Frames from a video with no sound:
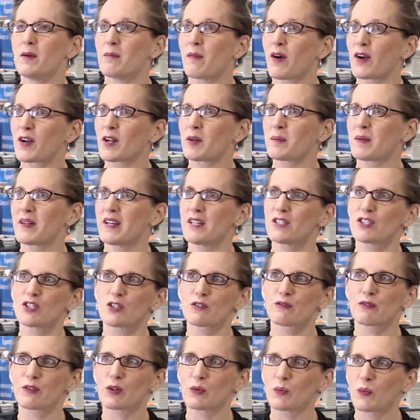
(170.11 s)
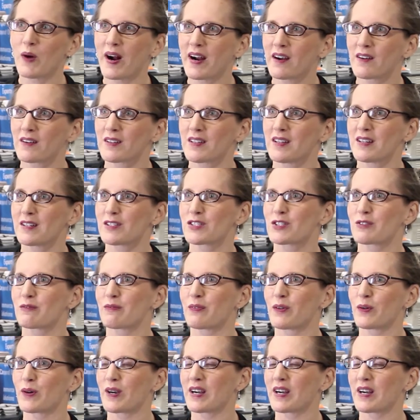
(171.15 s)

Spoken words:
the marketplaces for wireless,